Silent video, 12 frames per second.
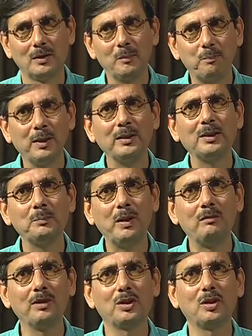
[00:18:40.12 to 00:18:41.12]
the
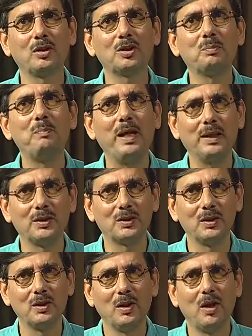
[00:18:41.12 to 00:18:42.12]
principal resource
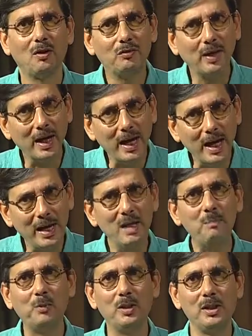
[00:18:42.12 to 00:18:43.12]
base of
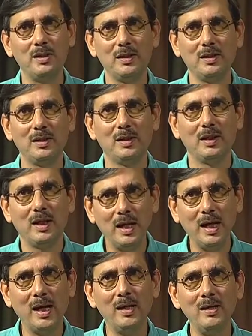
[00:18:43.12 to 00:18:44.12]
any polity
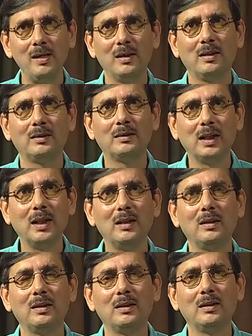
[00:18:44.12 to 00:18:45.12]
in
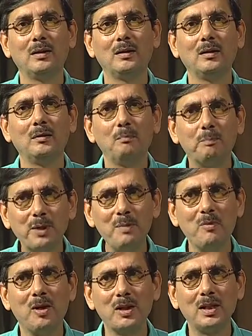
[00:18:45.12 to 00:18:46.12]
the
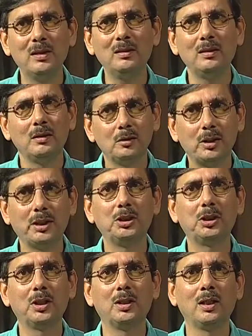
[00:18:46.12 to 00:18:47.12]
pre-modern
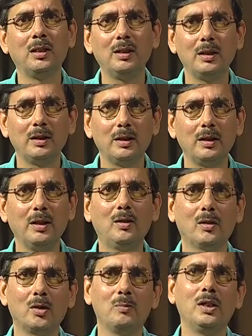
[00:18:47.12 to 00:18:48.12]
traditional
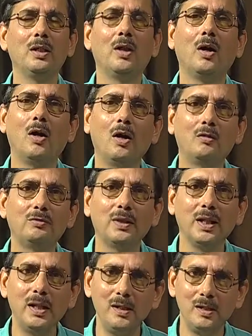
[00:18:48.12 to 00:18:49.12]
economy of
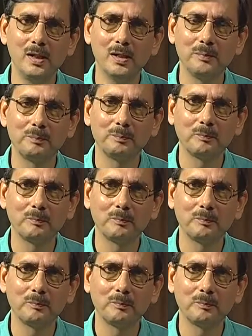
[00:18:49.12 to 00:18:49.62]
India.